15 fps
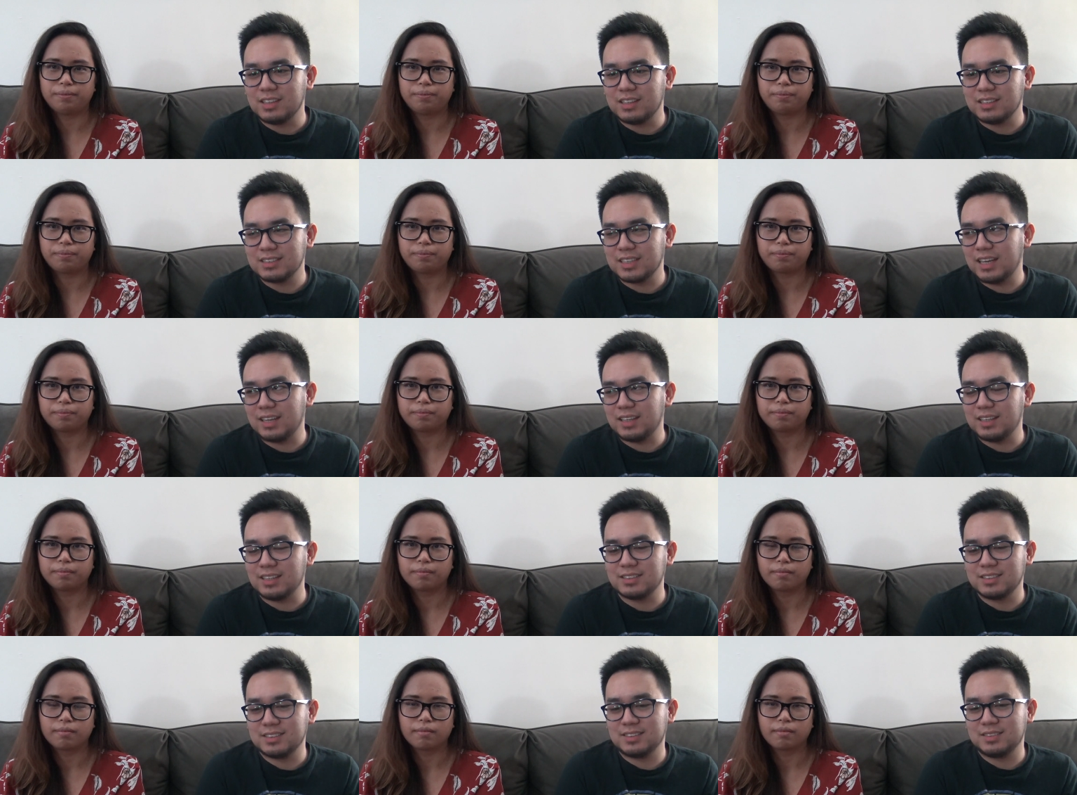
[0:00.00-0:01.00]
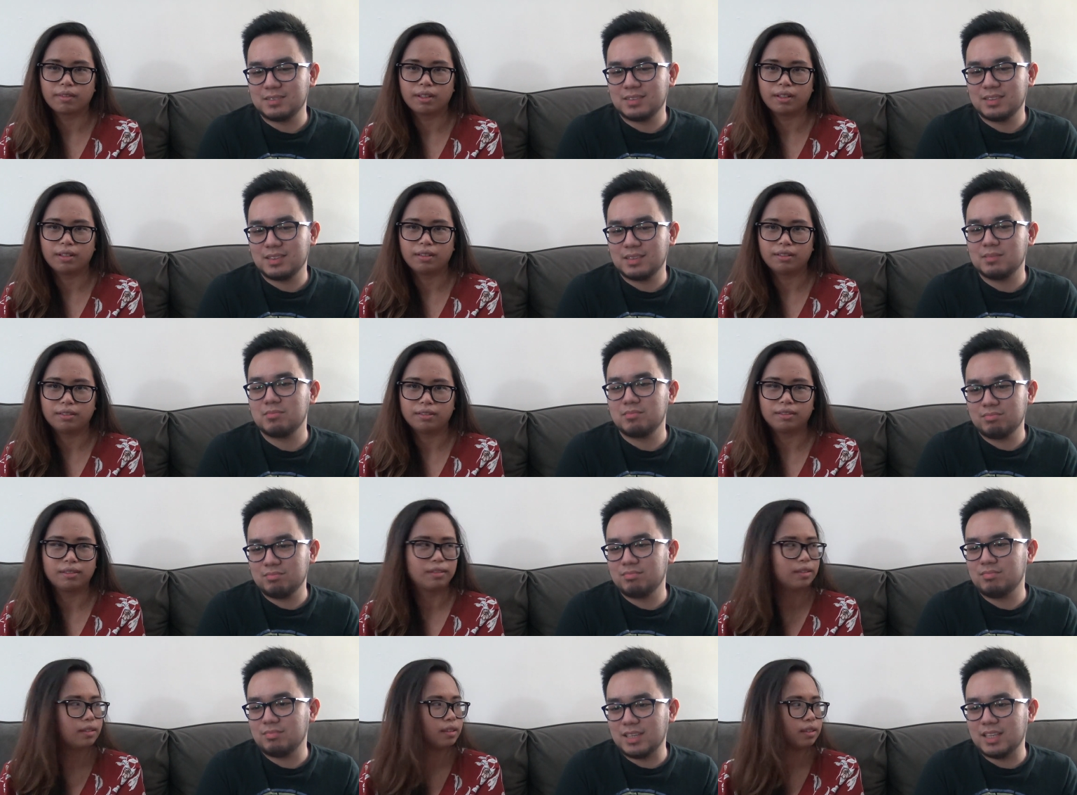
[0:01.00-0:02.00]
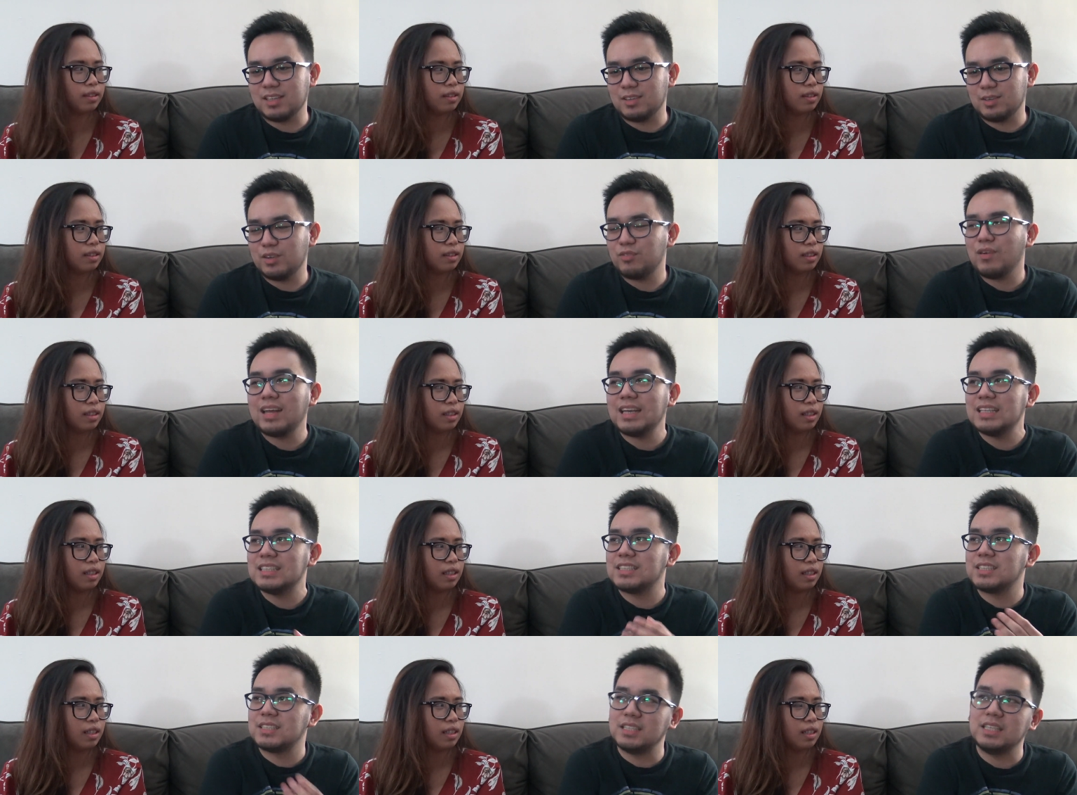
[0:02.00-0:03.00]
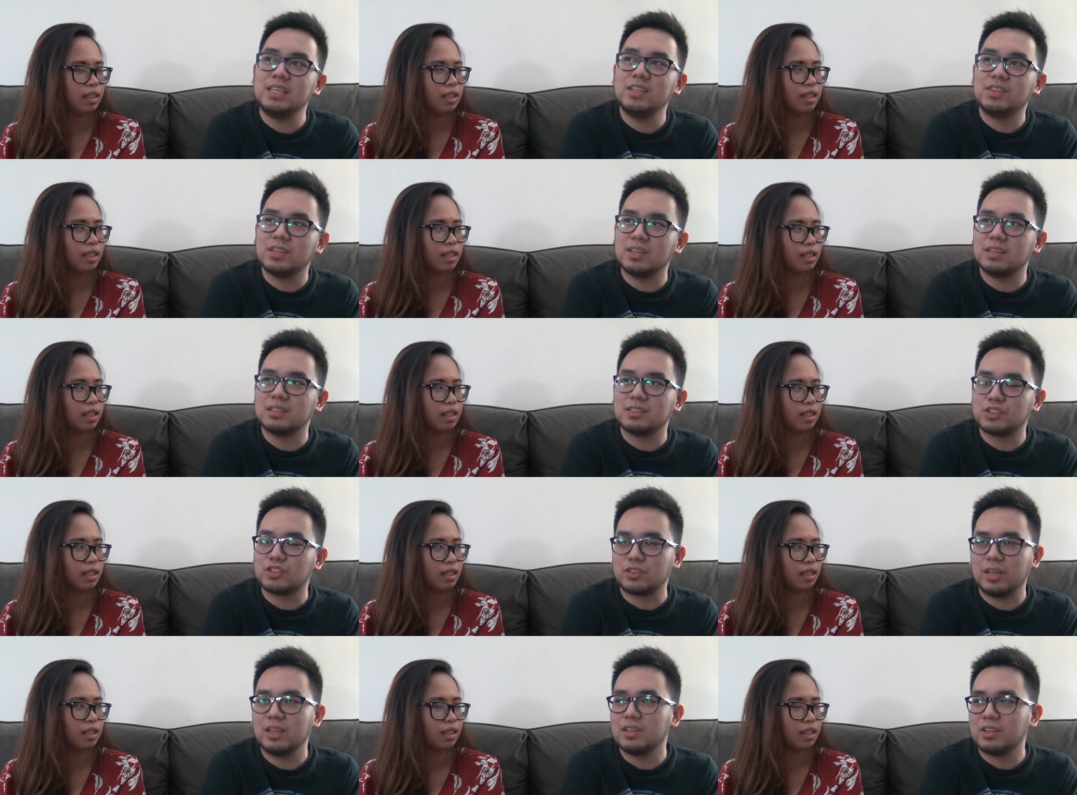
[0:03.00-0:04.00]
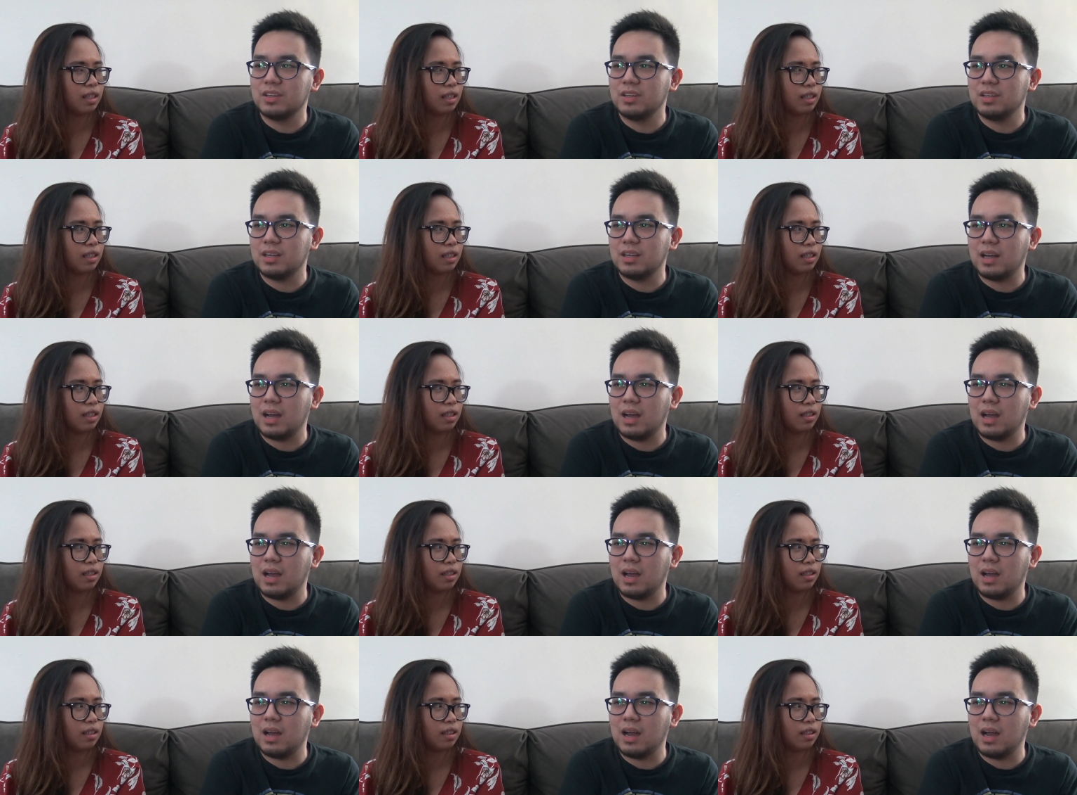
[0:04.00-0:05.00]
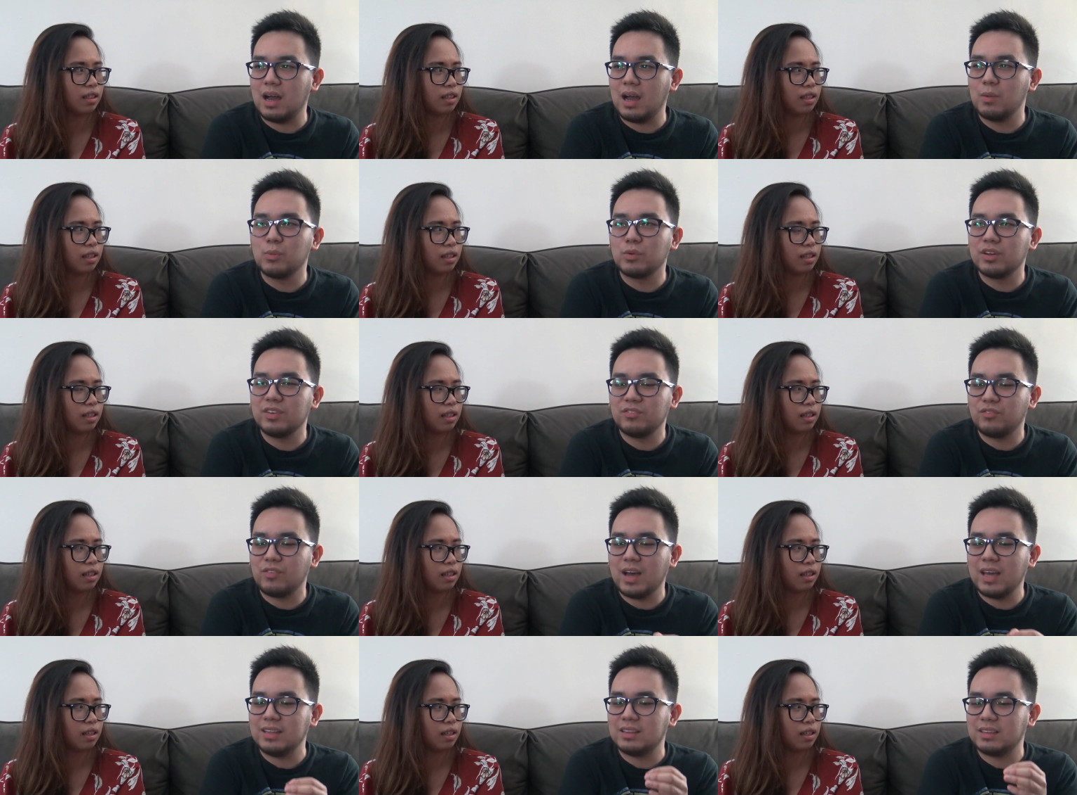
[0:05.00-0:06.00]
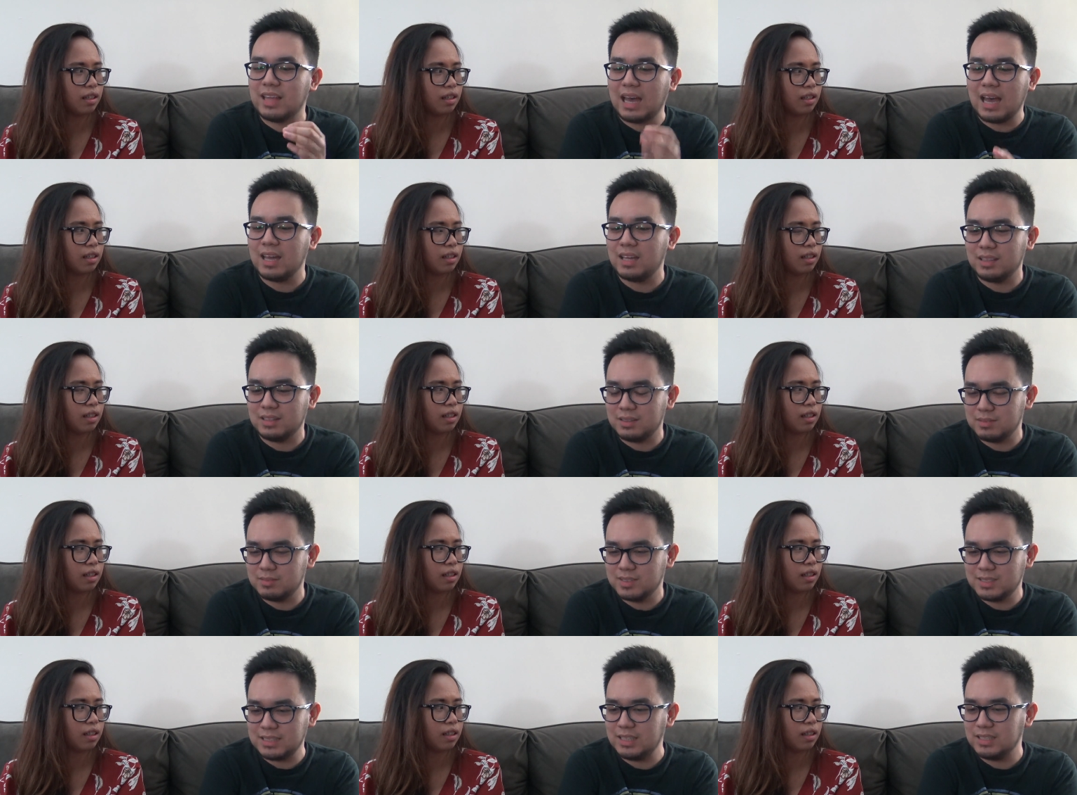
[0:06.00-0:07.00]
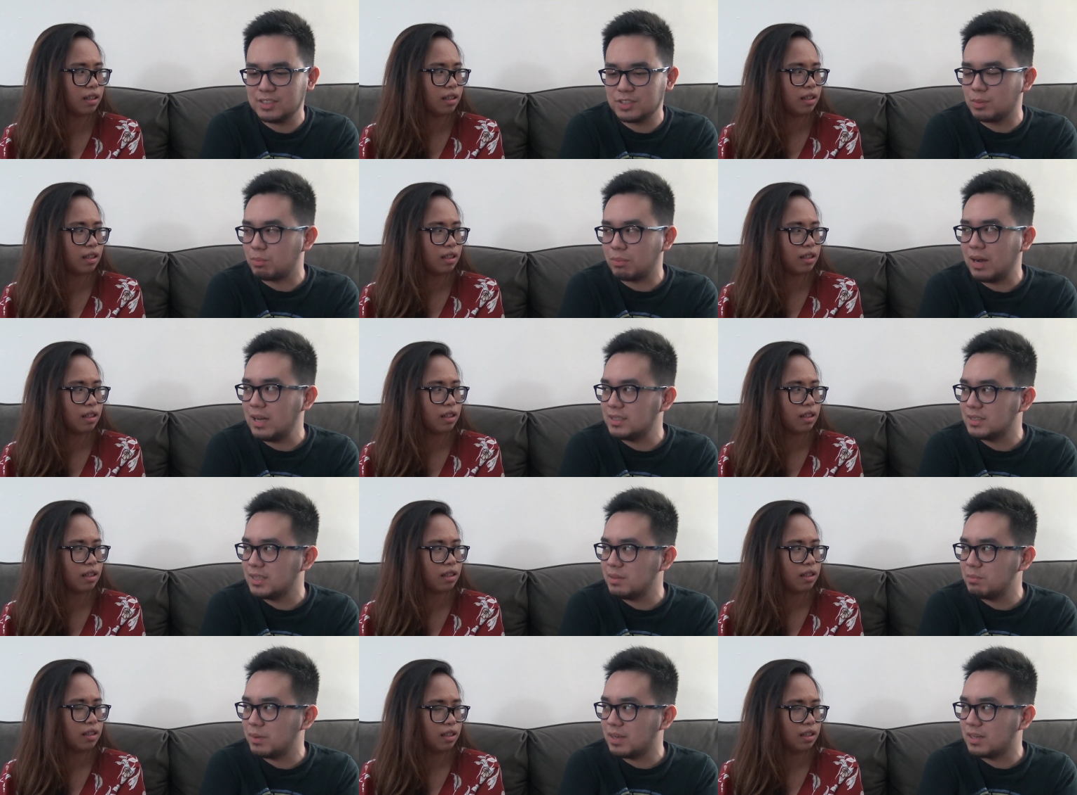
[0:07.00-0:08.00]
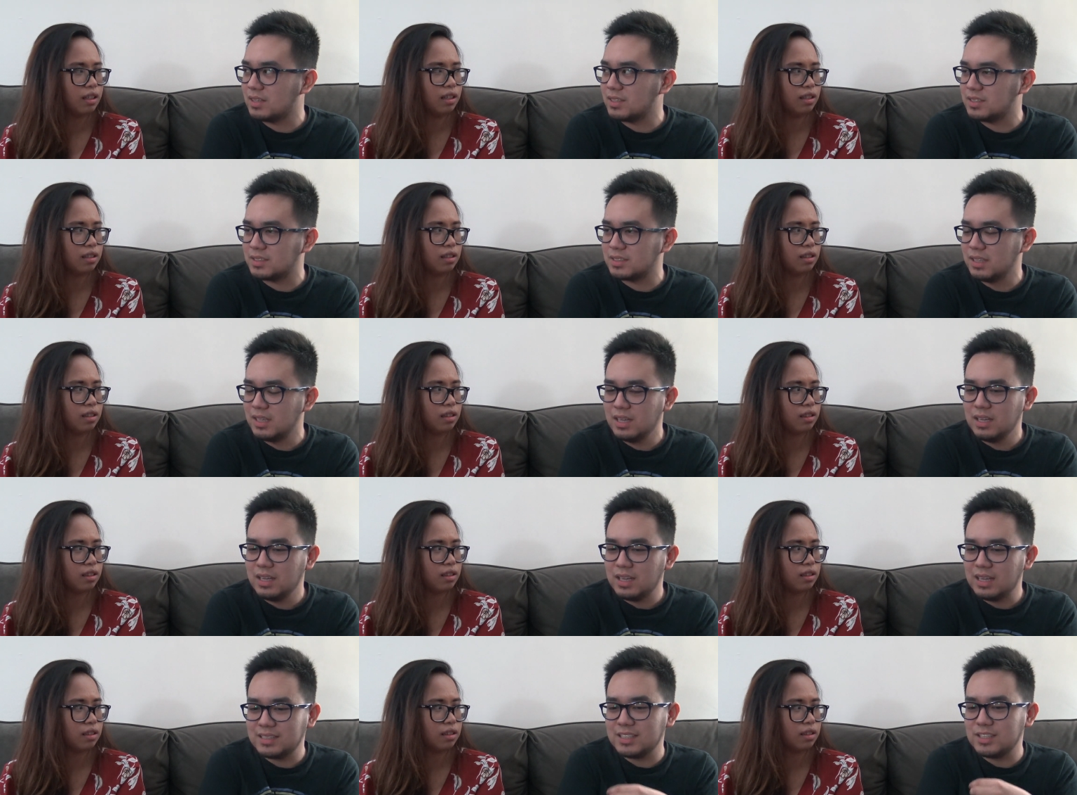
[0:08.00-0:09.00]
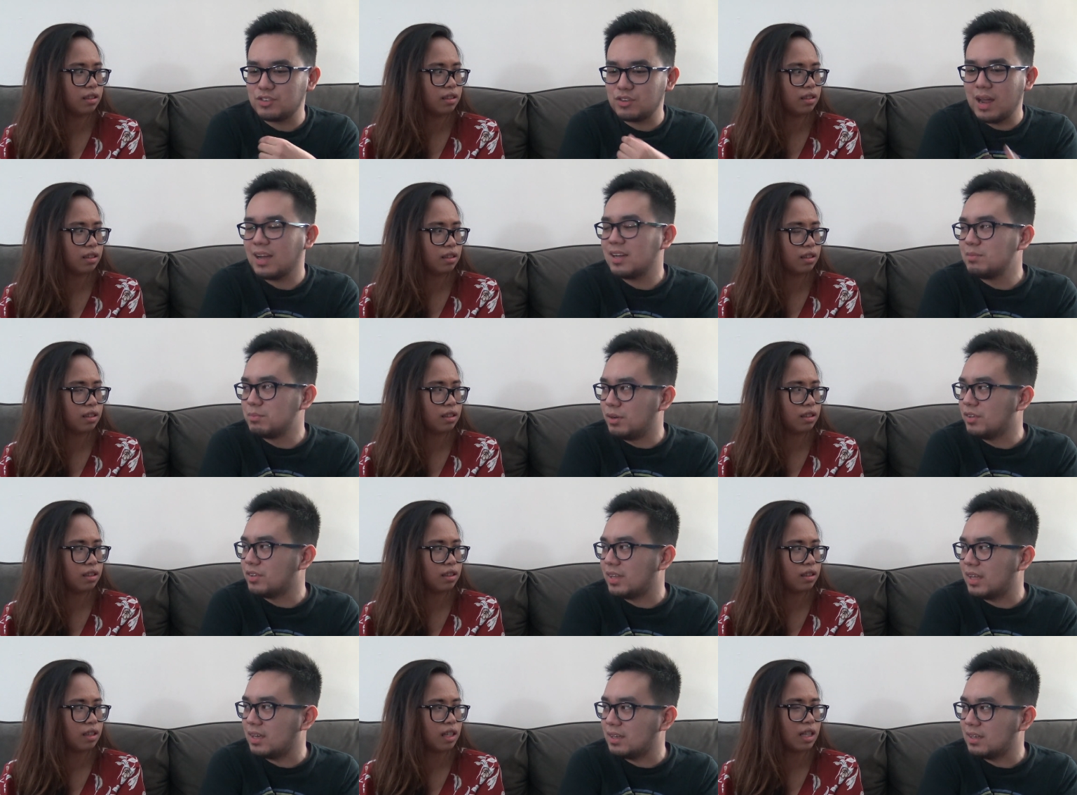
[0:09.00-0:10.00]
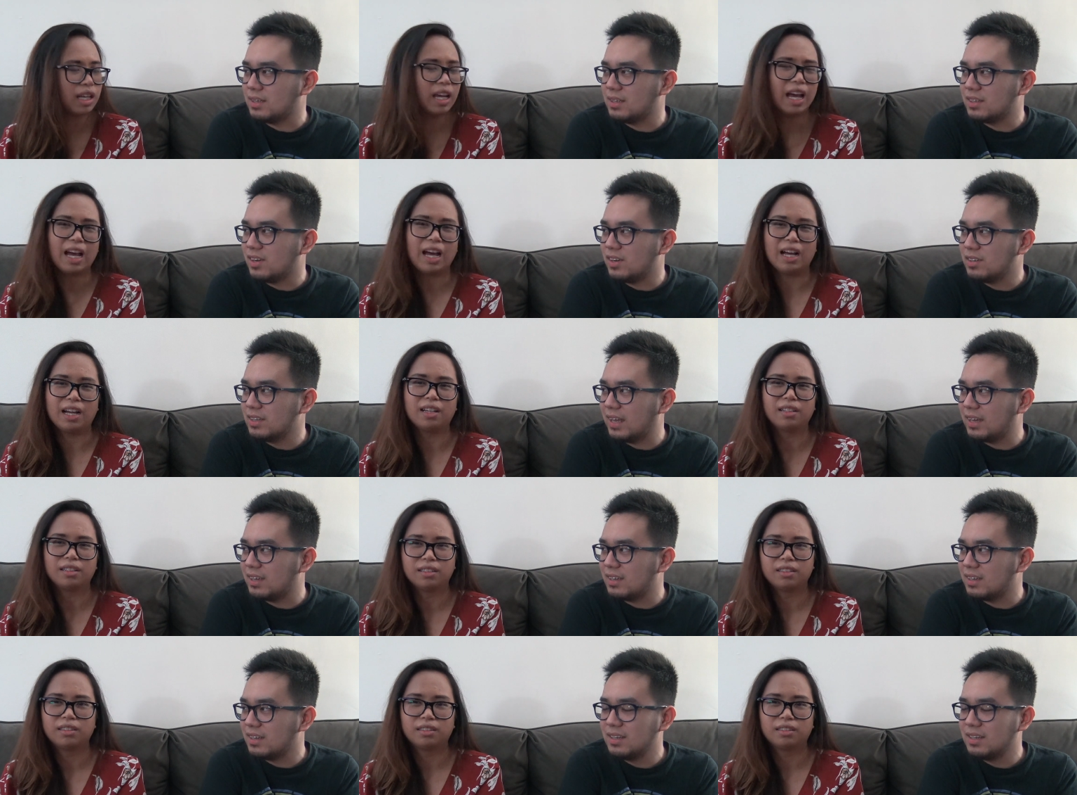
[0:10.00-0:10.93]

Speaker 1: And it's like it's, you know, if I didn't see the trailer, I wouldn't find that scene surprising because it's a Dragon Ball thing. yeah. Know? Like